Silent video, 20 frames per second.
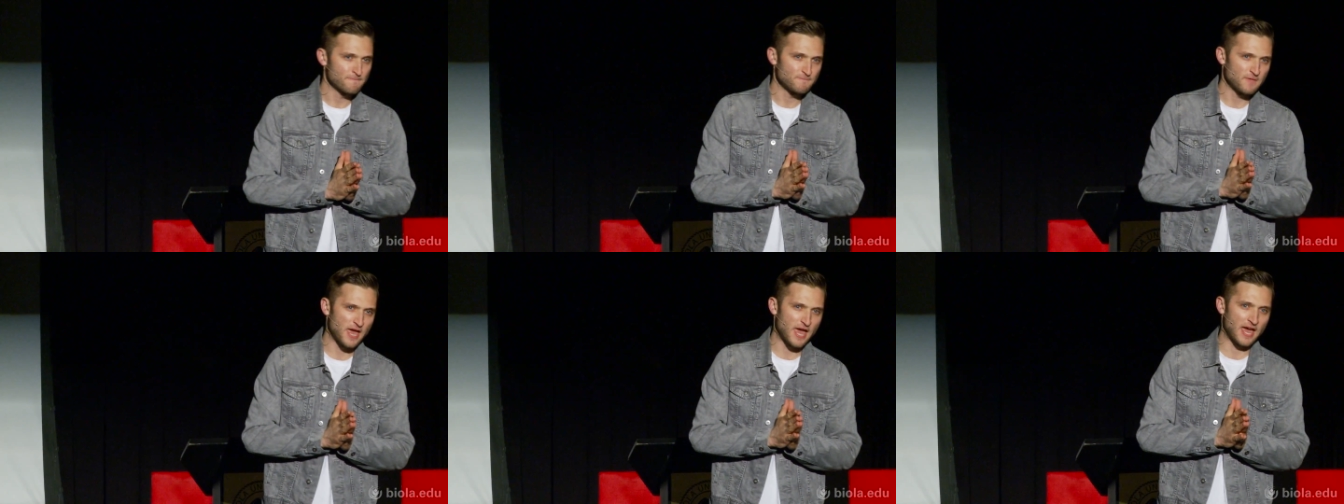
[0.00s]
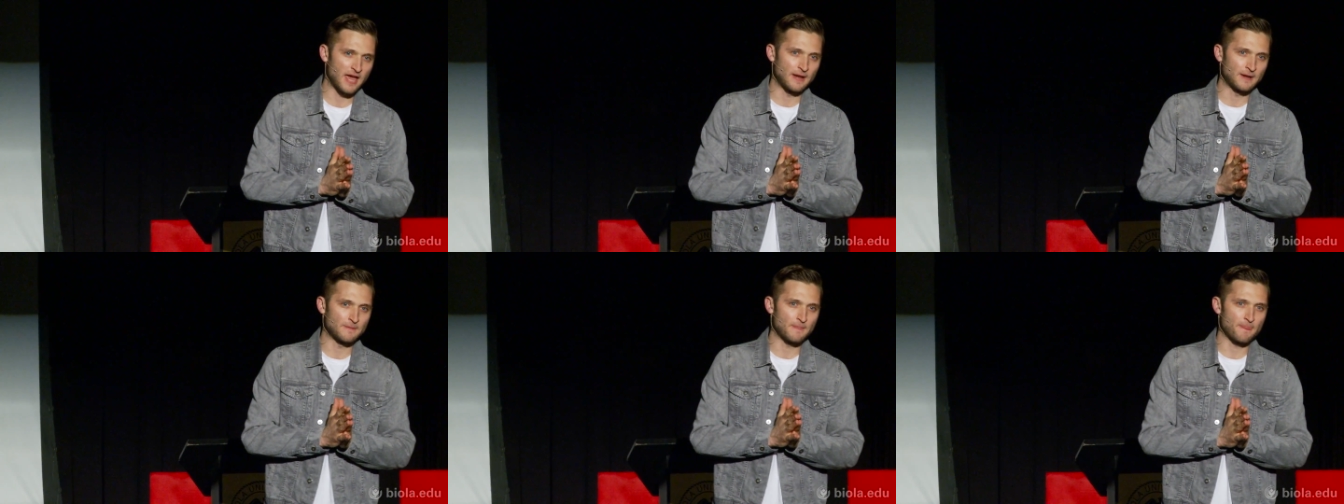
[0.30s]

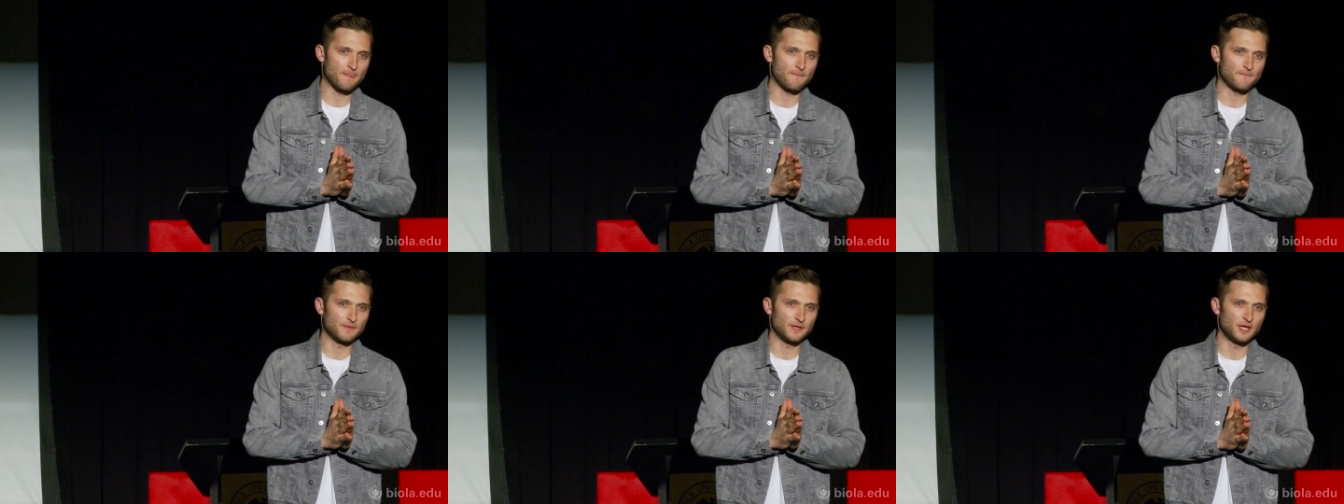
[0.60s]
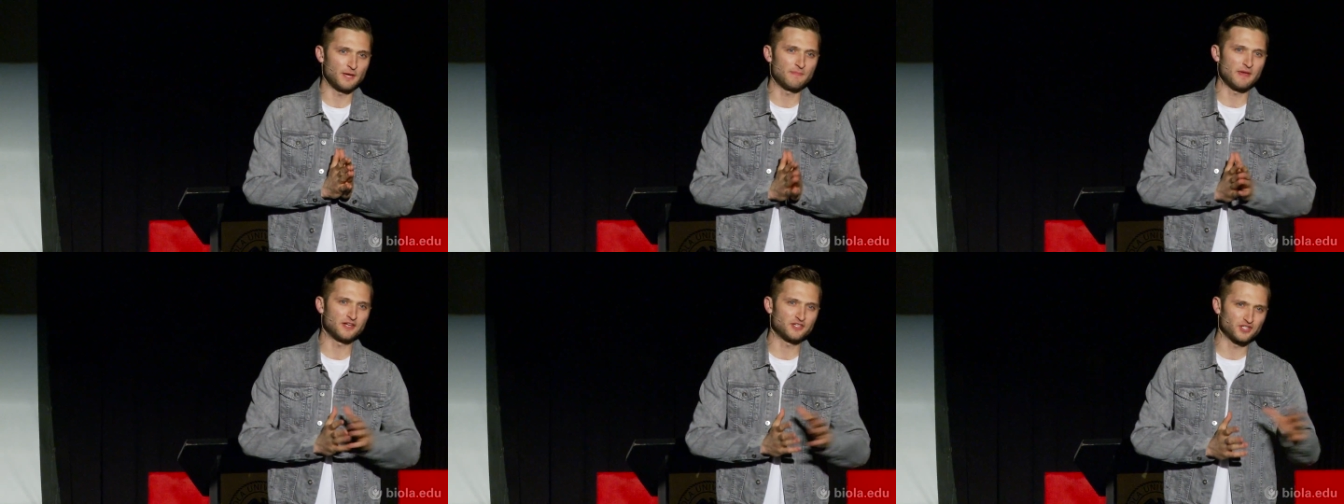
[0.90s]
and
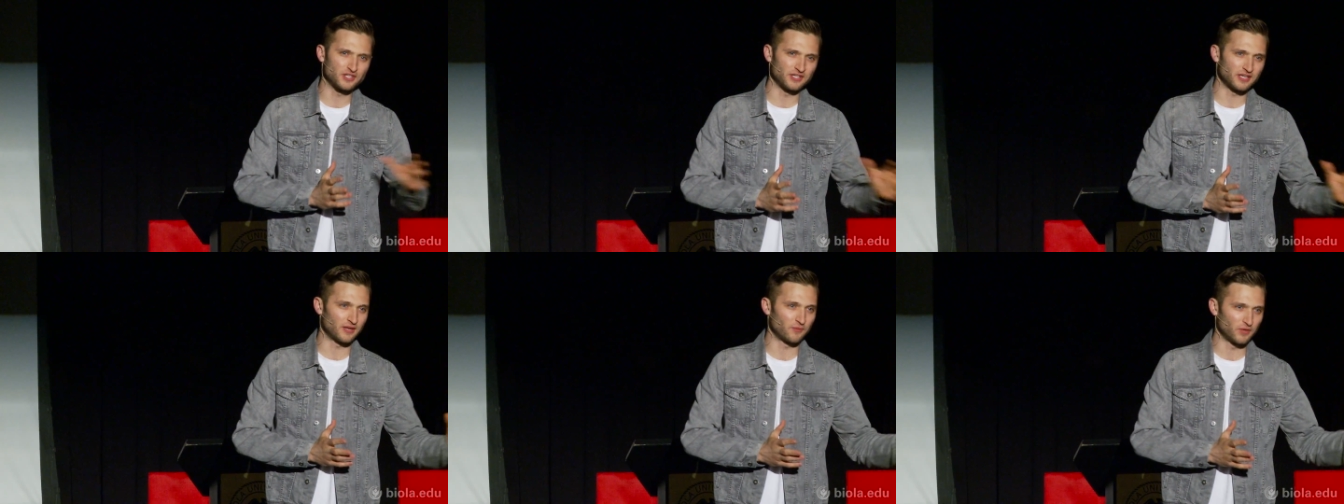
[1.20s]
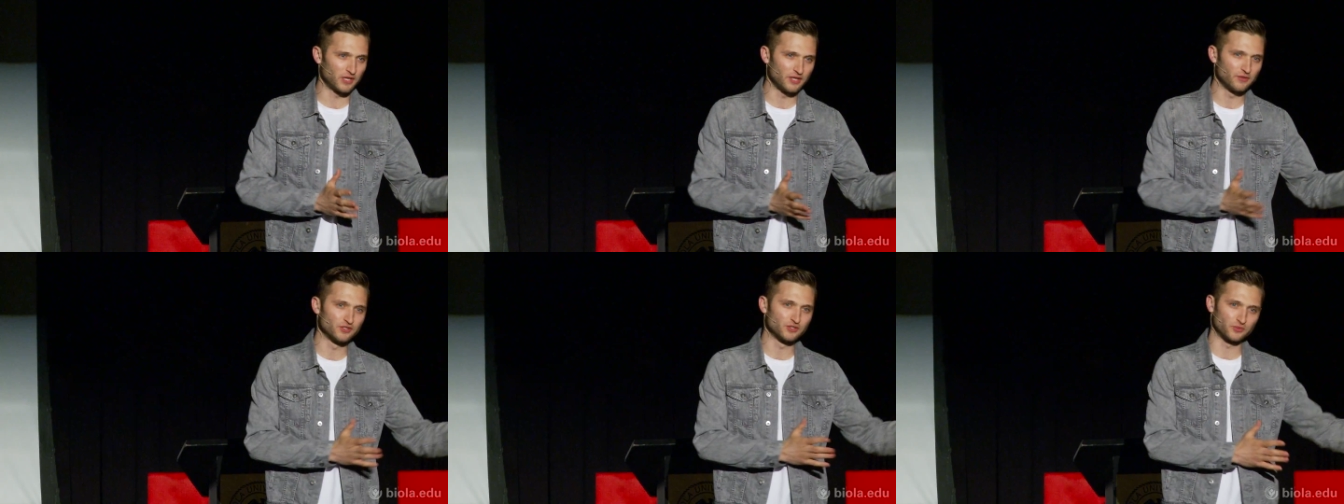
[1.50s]
he mentioned
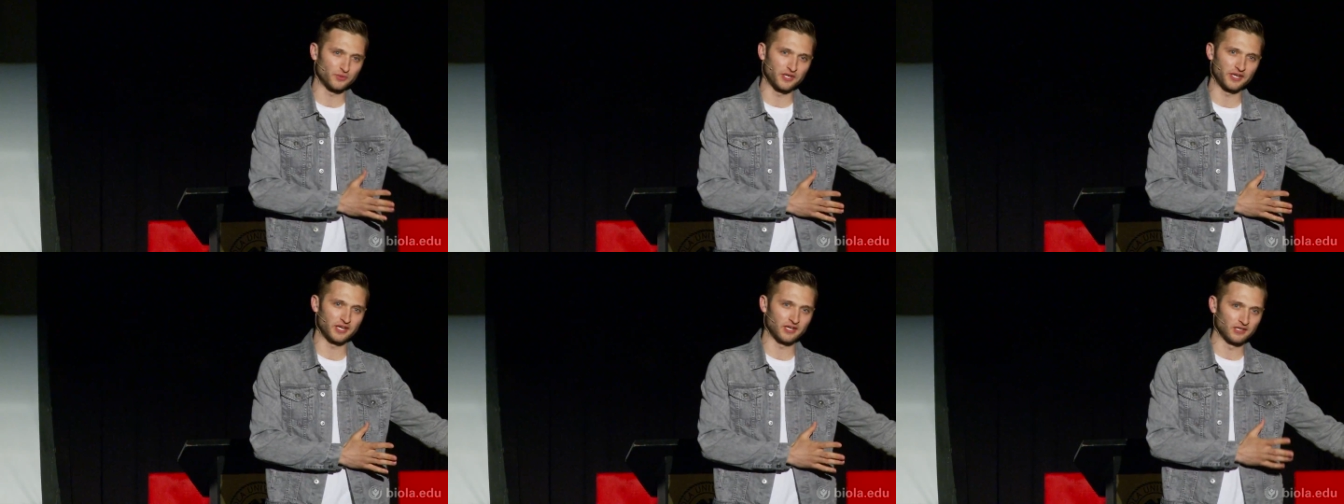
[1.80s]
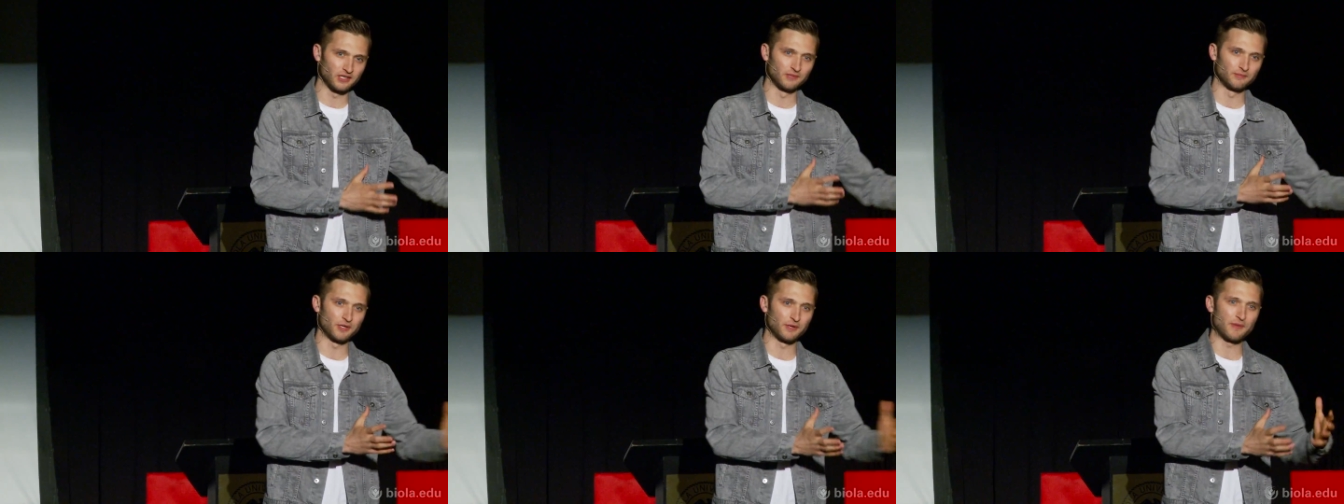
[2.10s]
when he was reading a
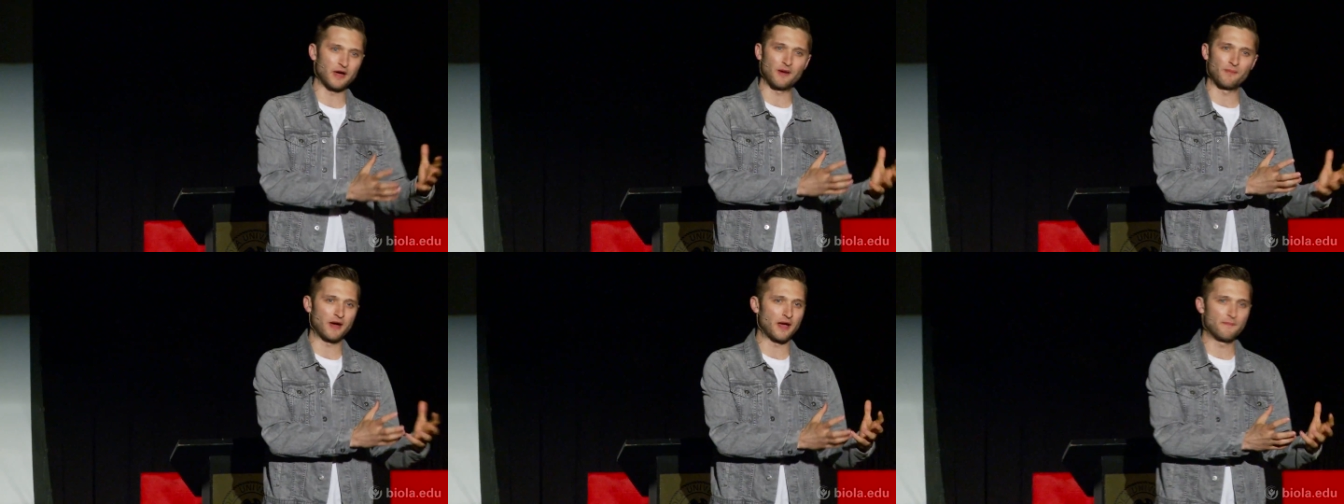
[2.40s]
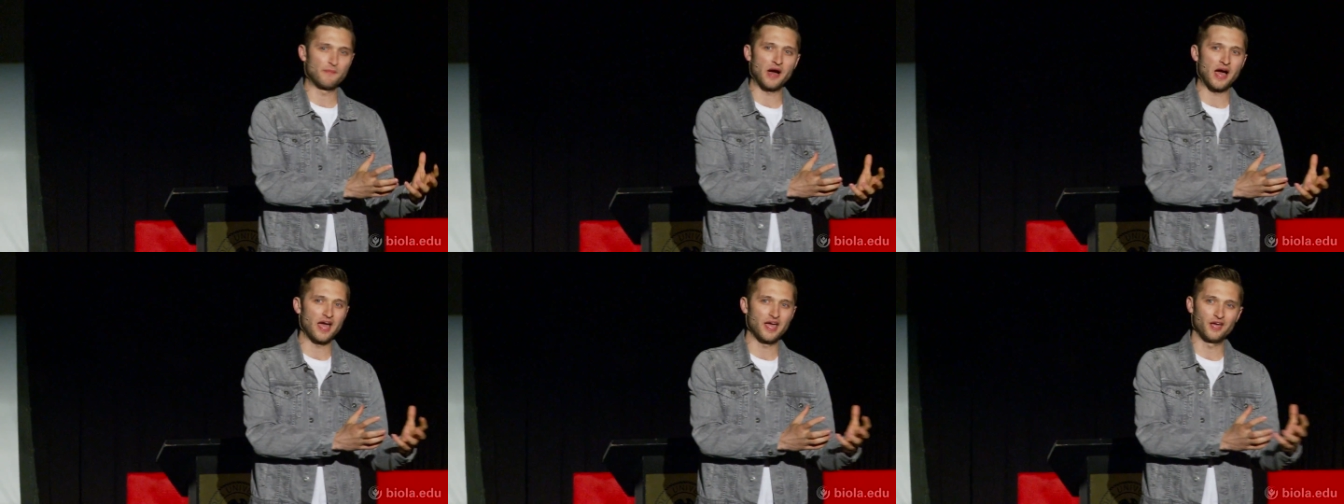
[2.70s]
little bit about my
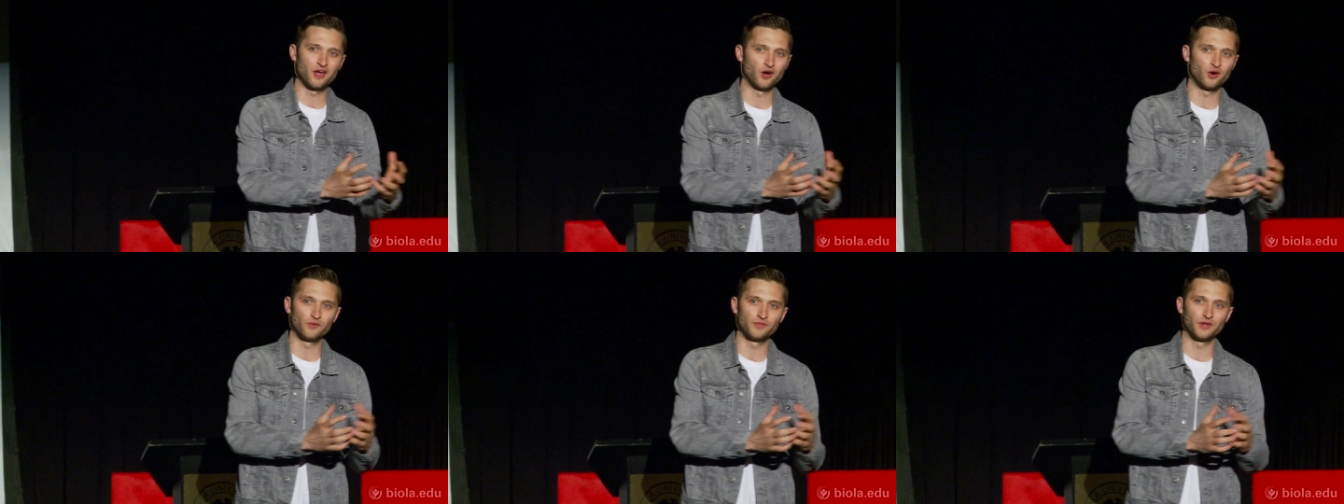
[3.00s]
bio,